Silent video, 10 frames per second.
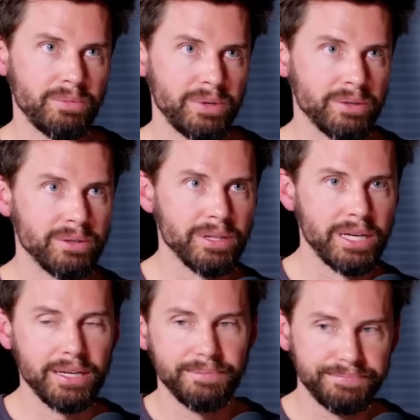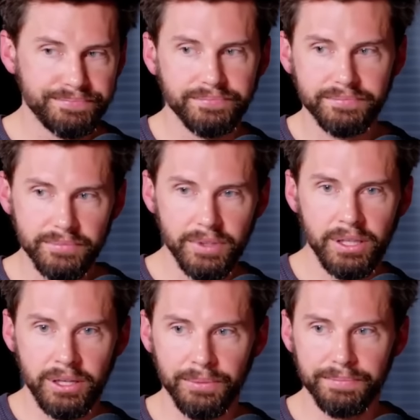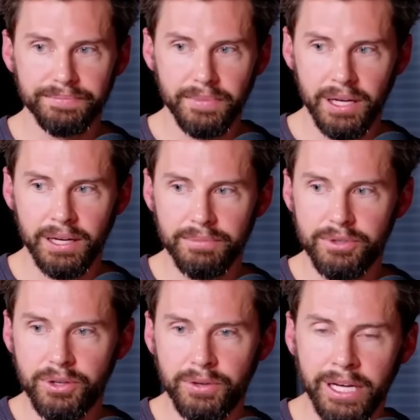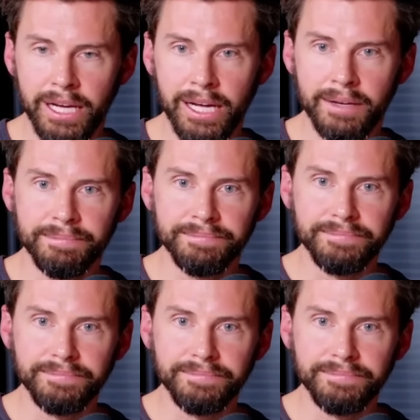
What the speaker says: And we were like, you know, tuning it.